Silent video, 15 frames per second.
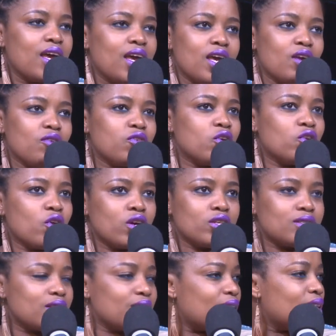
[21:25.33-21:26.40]
If you're
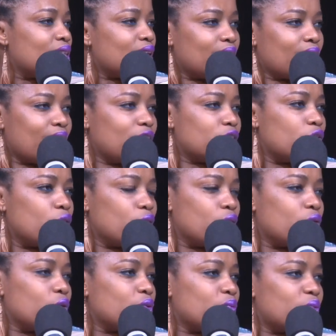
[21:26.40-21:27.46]
not the head
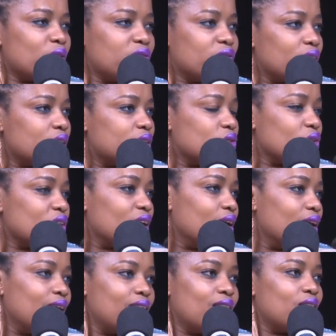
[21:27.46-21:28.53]
girl or the prefect or
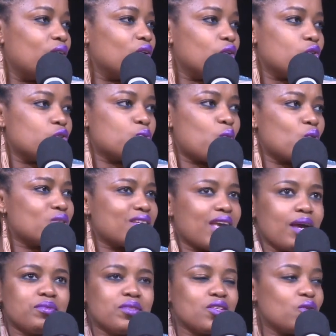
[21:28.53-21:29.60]
the, you know, sports
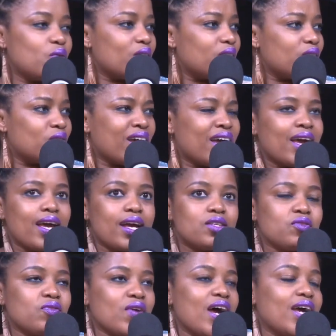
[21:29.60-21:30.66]
captain or whatever, it's
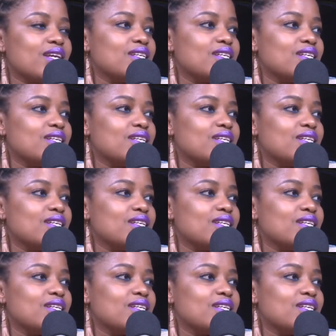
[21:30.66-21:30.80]
fine.